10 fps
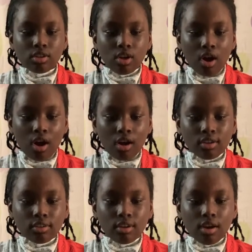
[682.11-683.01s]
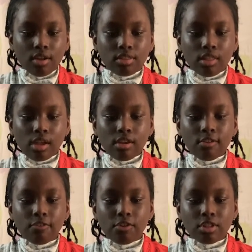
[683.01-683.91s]
God, thank
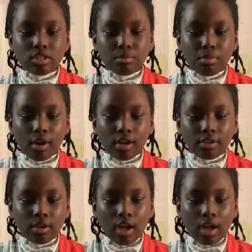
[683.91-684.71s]
you for this bread.